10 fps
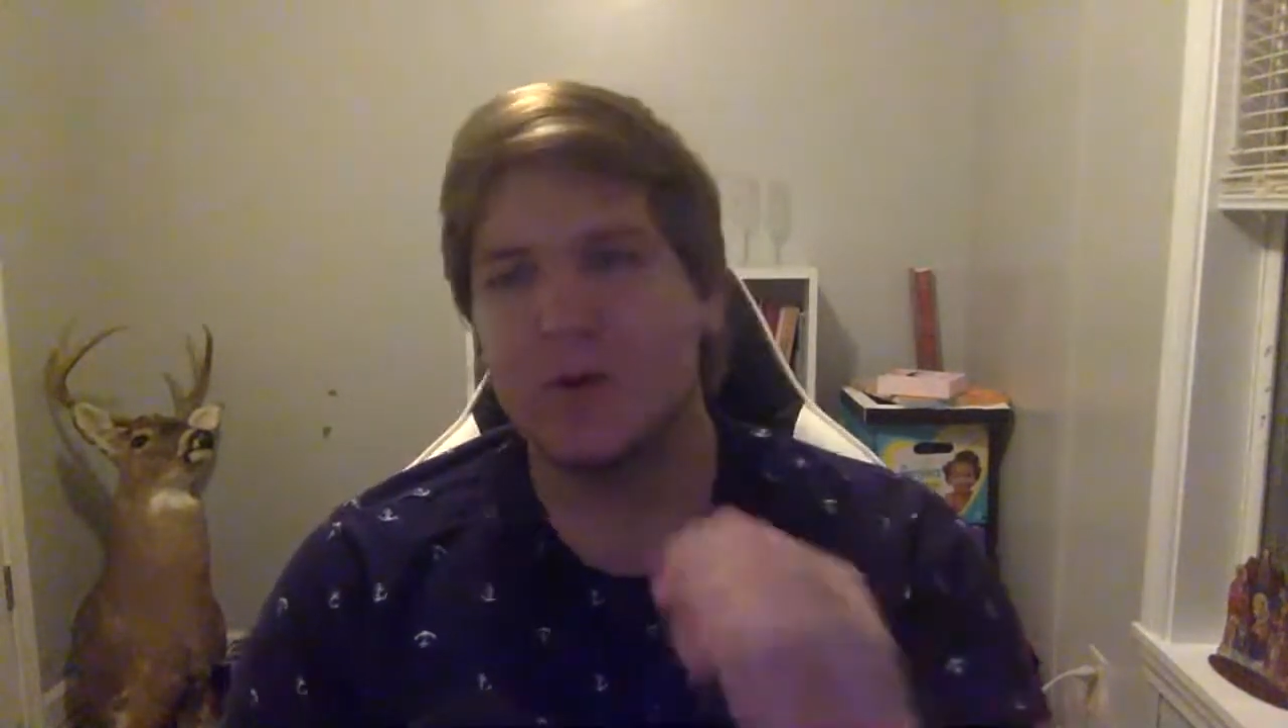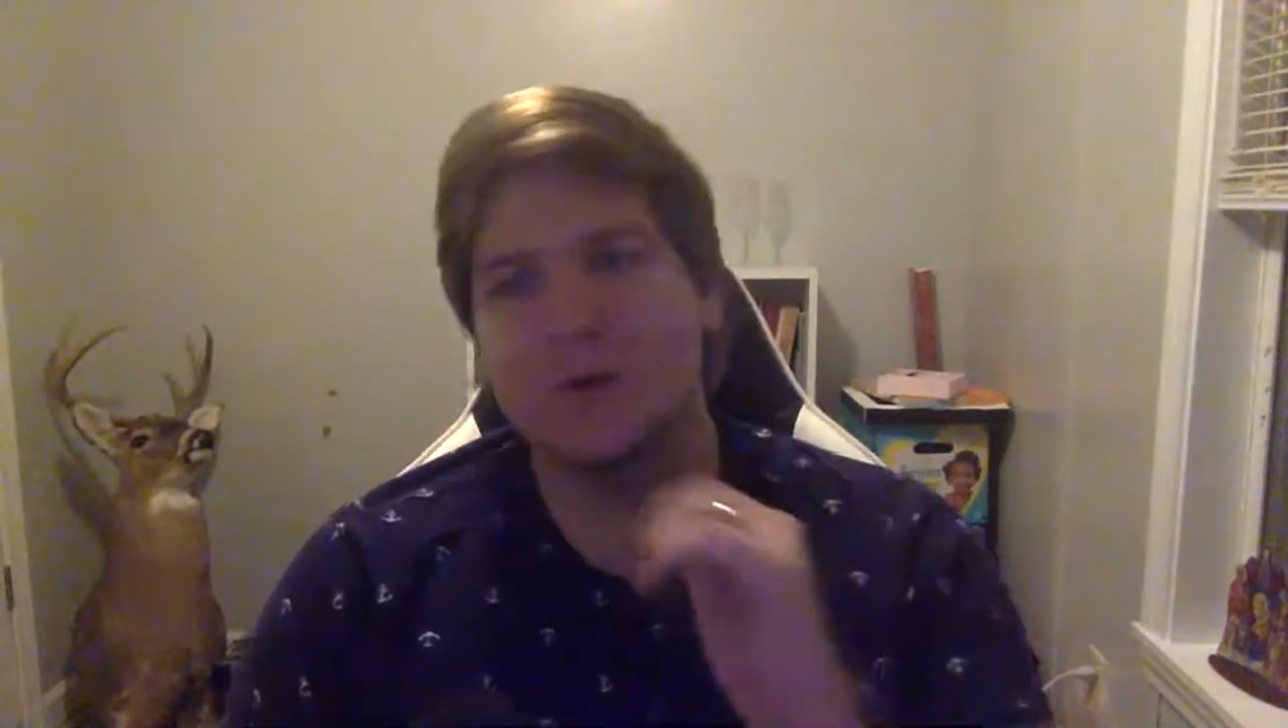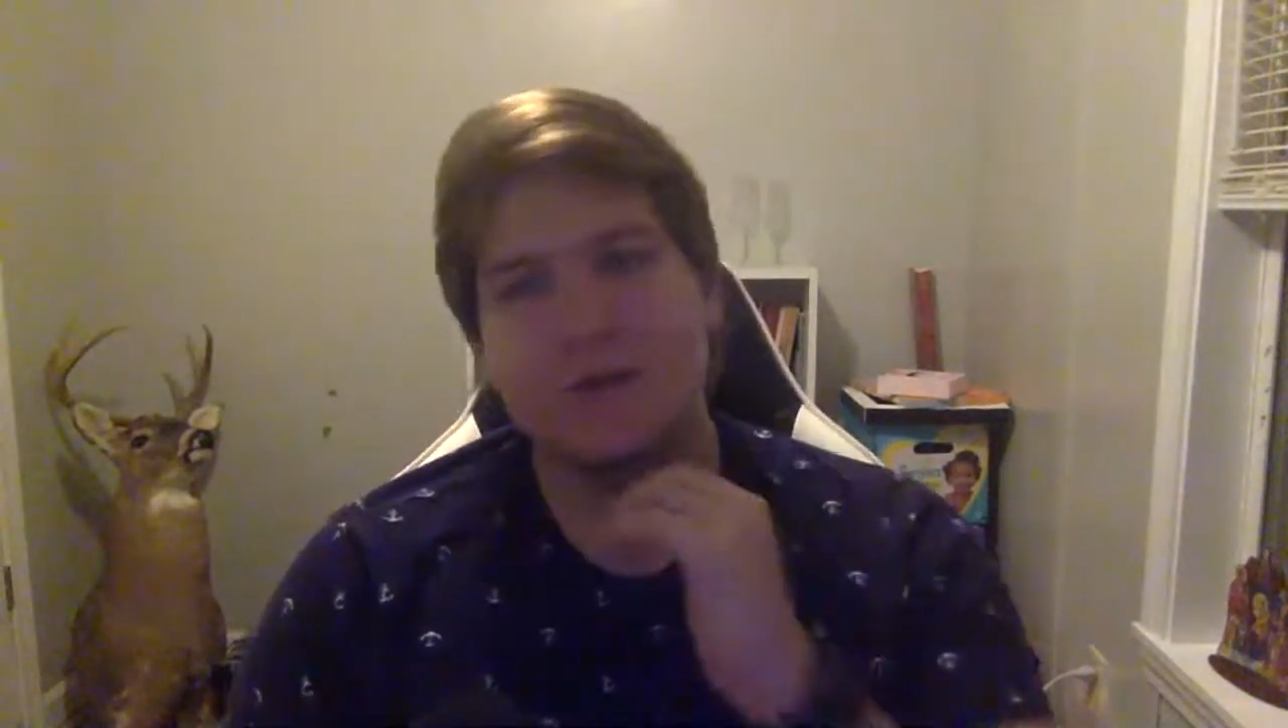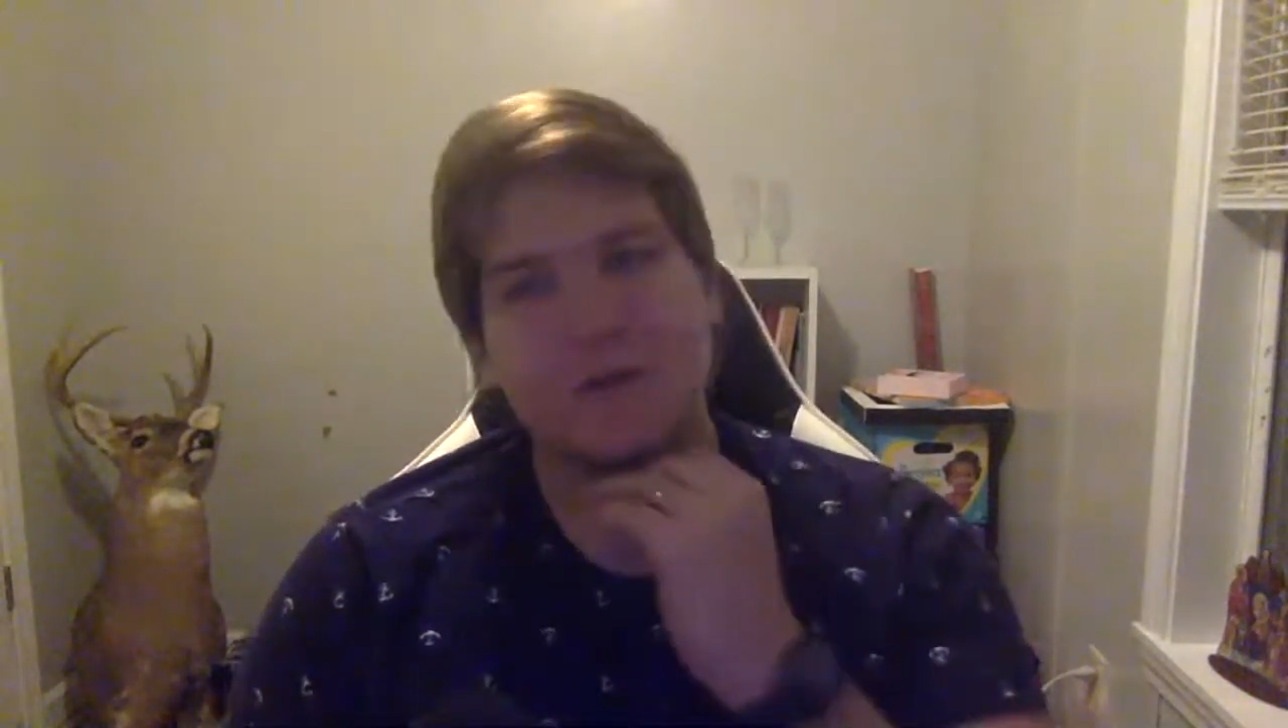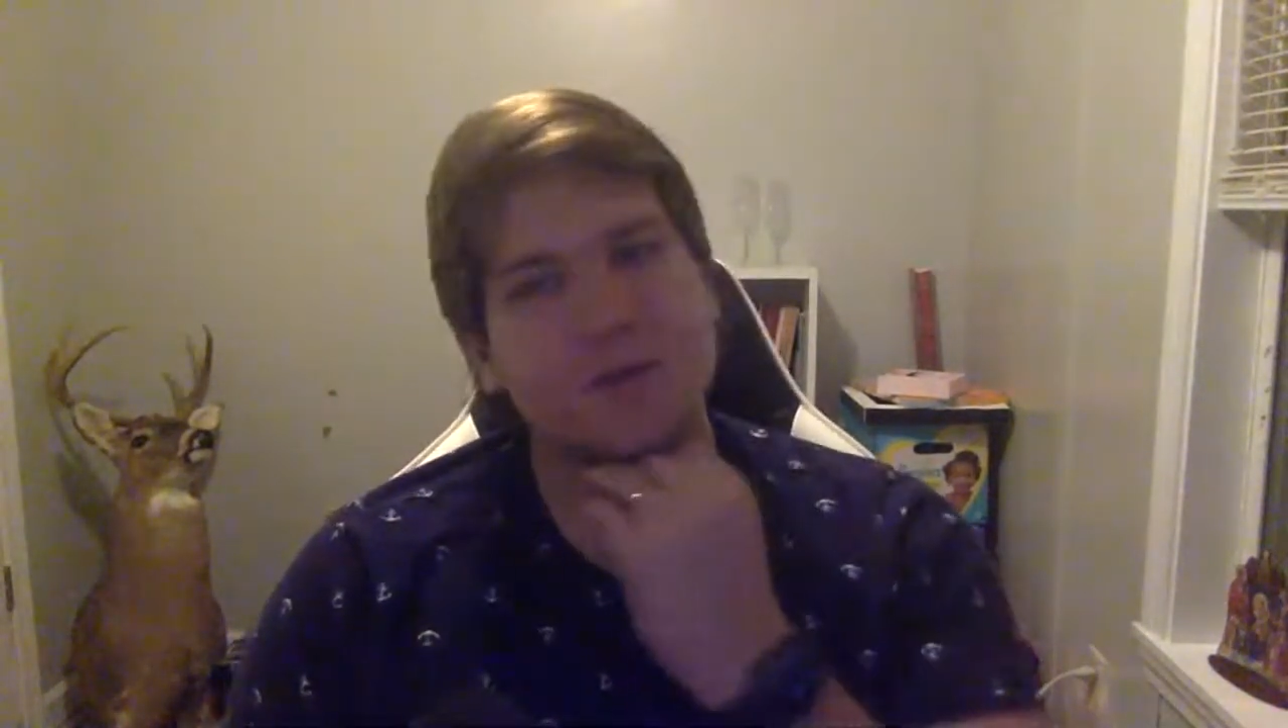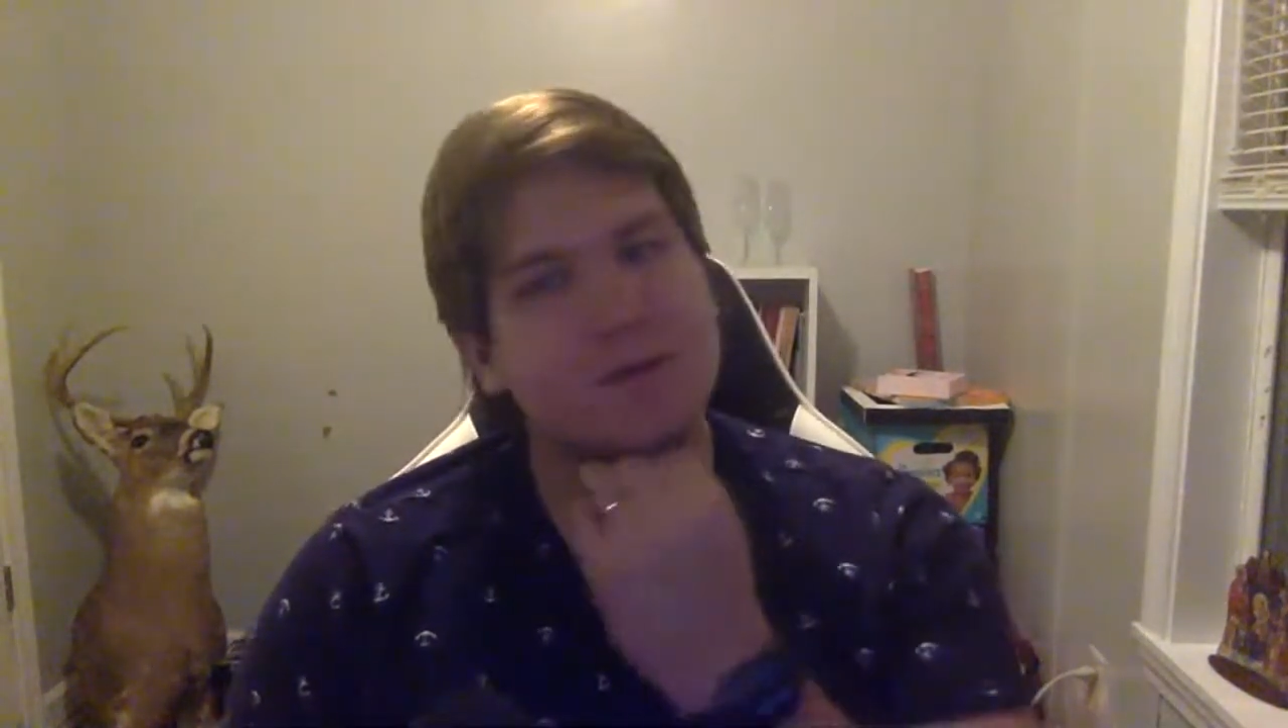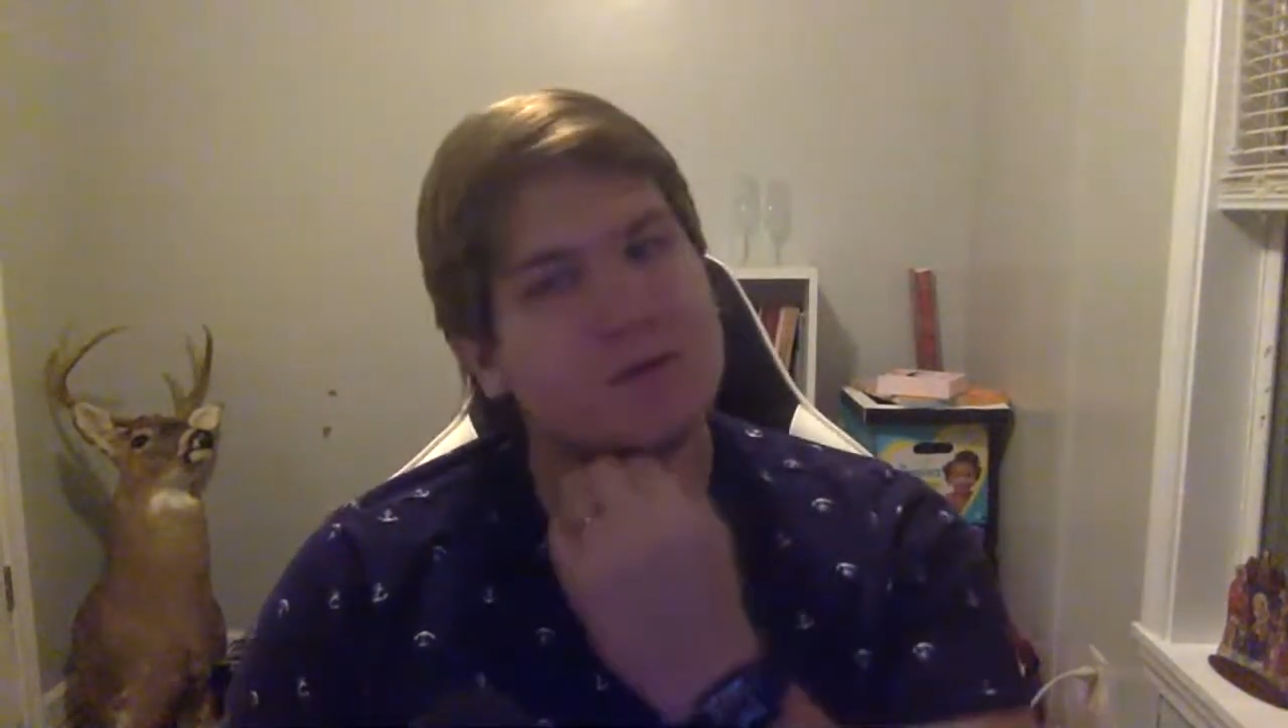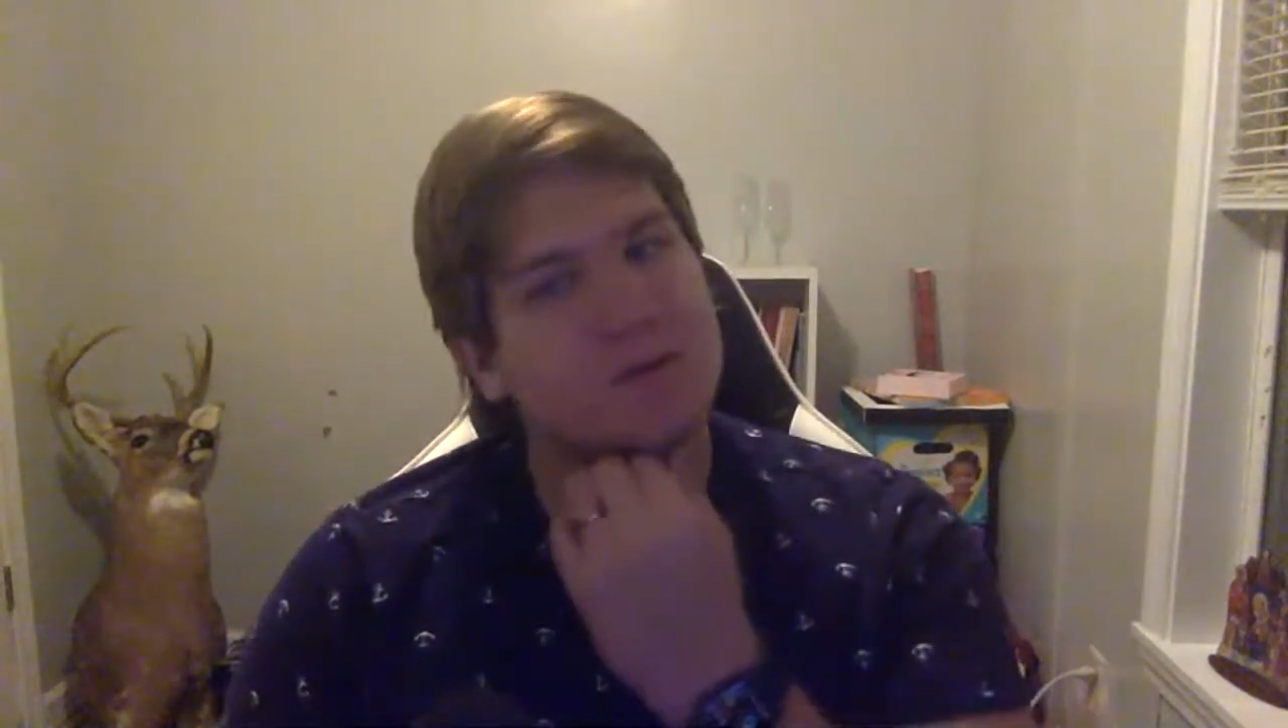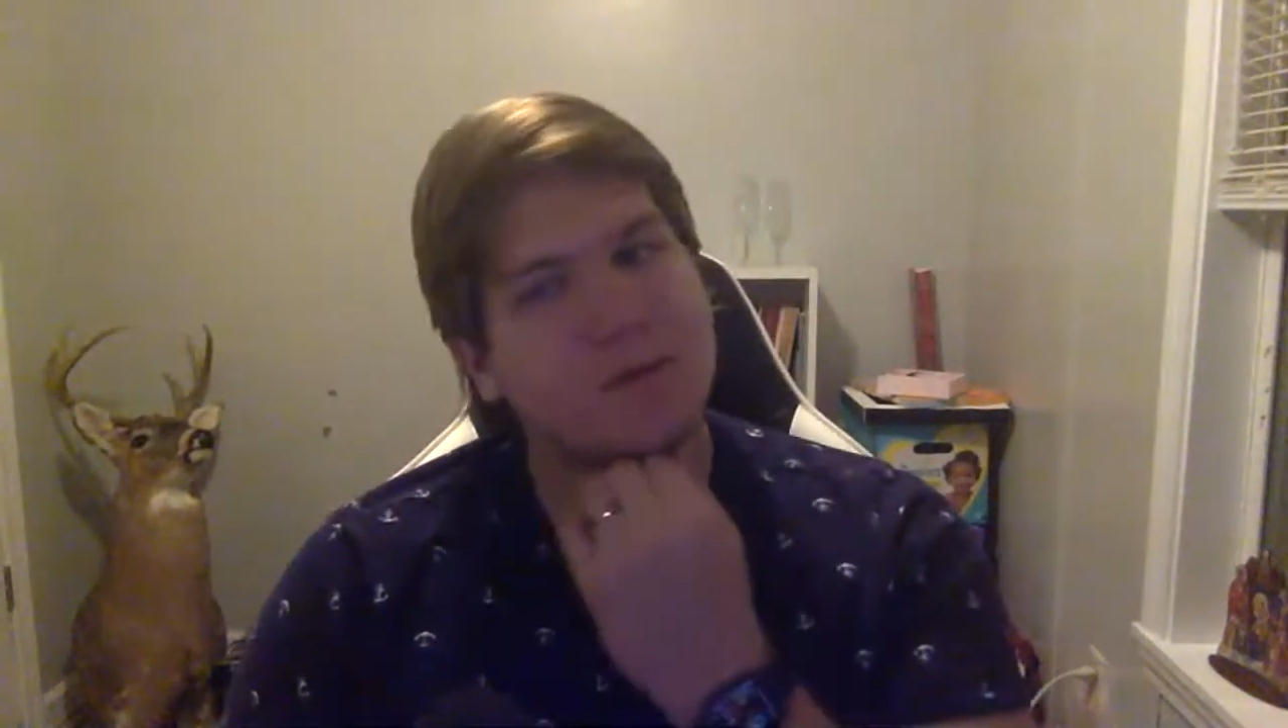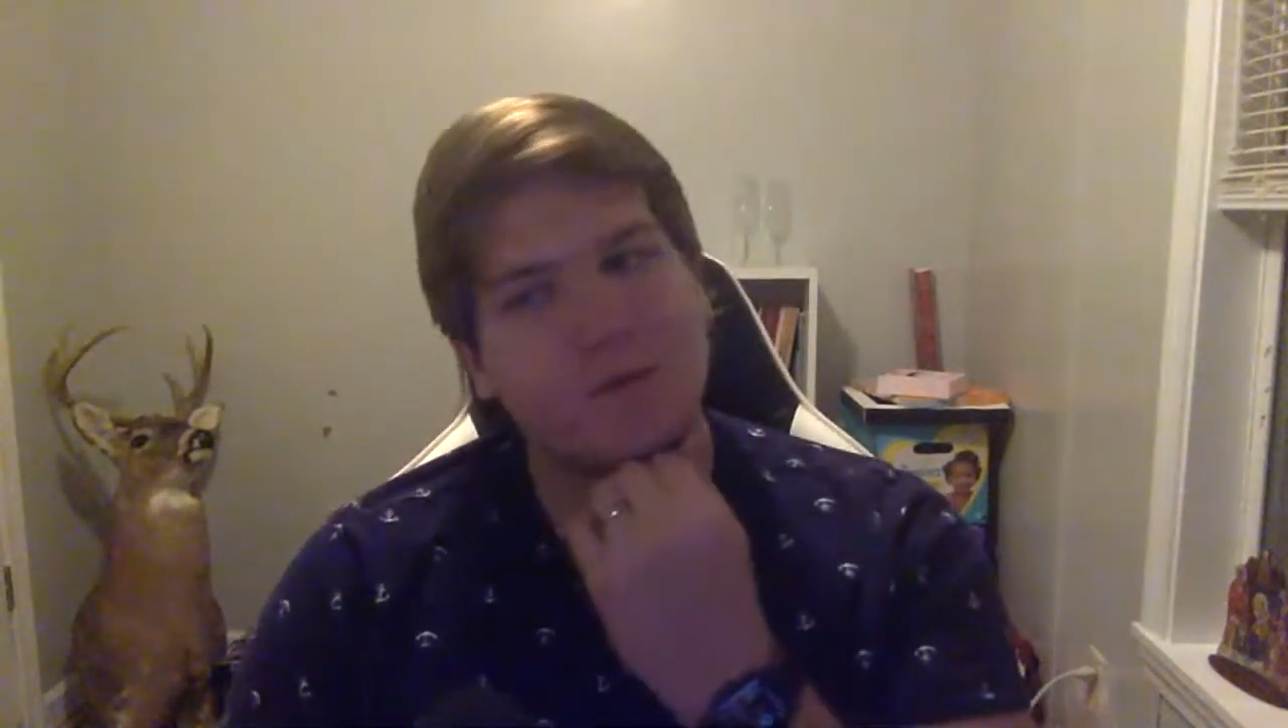
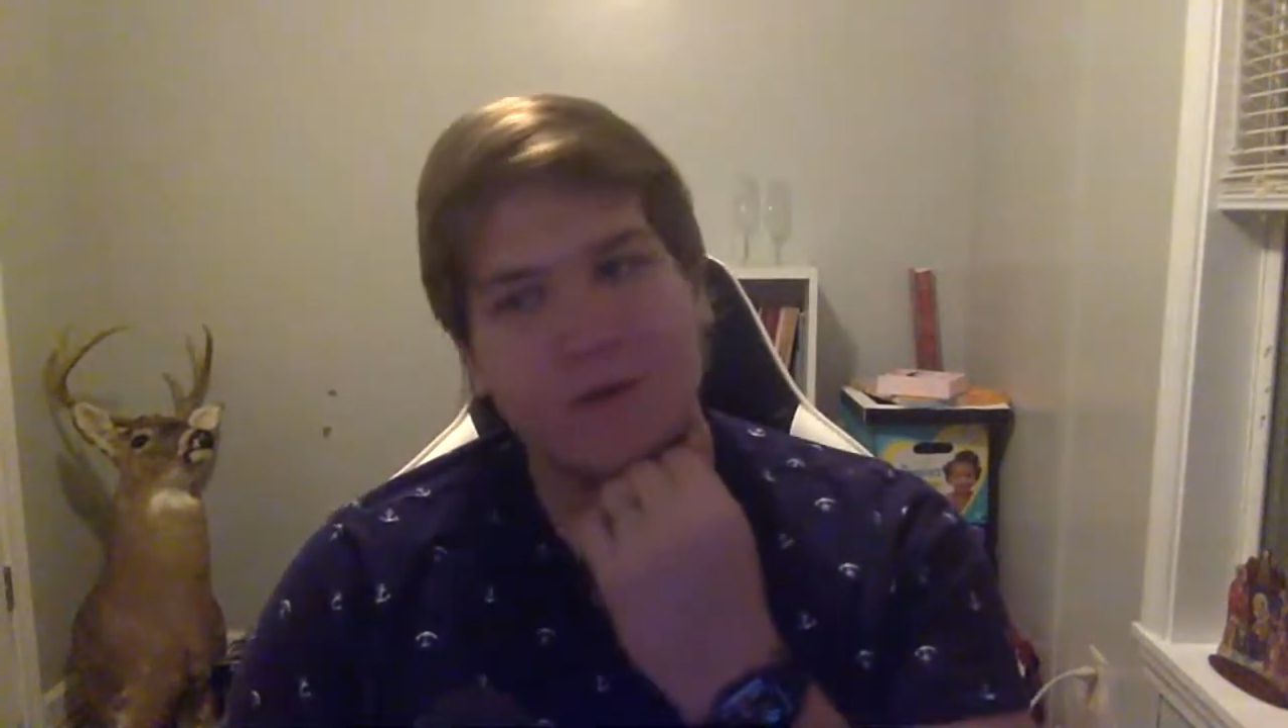questions?